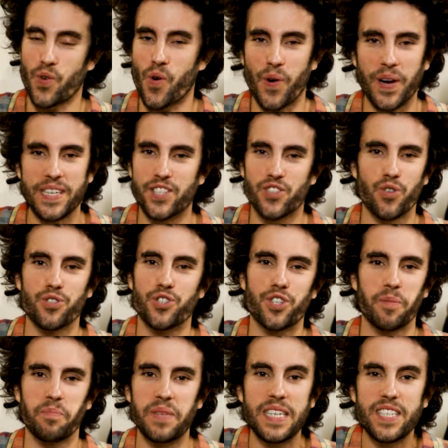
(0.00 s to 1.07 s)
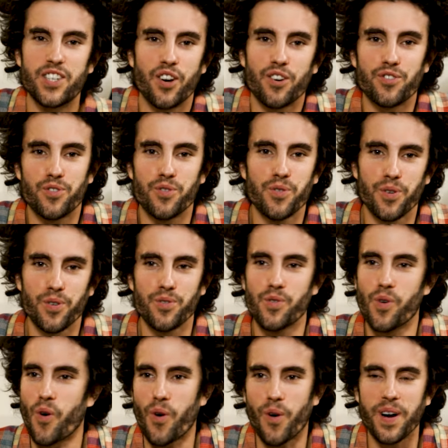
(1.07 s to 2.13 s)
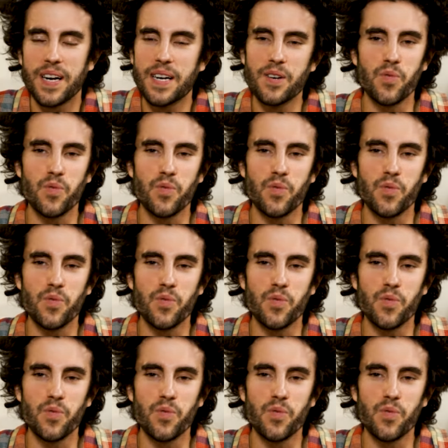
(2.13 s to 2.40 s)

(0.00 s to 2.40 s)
or a social media guru or